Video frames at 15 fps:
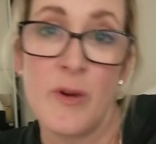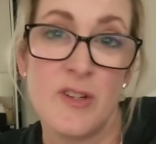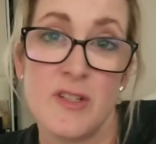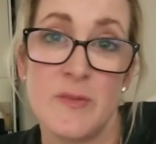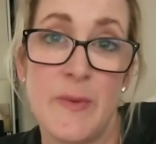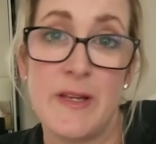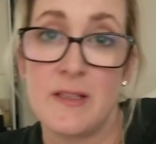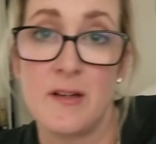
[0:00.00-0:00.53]
which
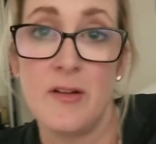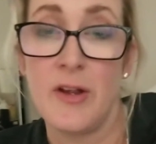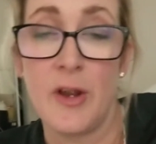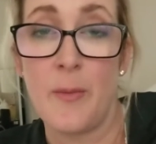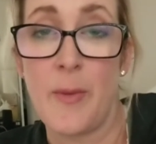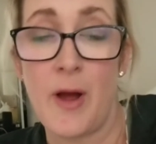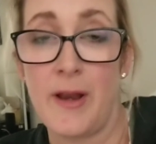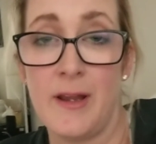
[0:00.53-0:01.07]
is basically
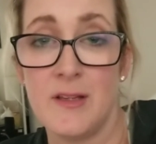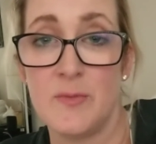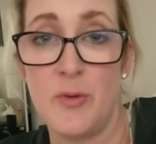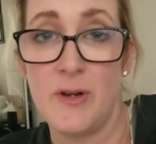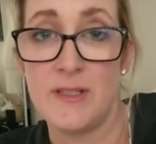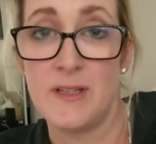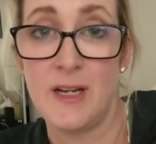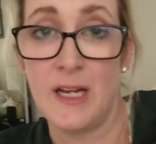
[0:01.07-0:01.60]
your body is
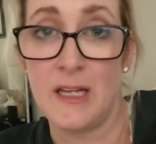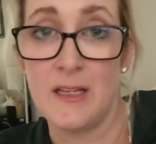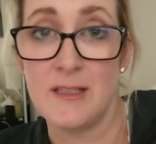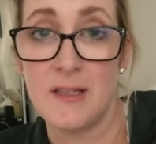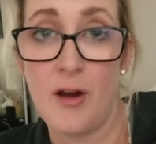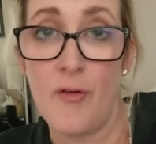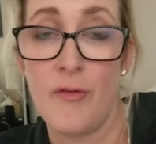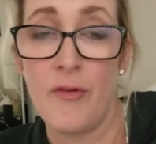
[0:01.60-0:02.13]
poisoning
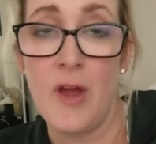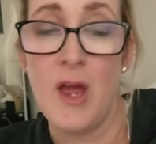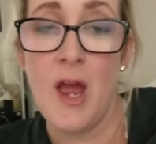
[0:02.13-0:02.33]
itself.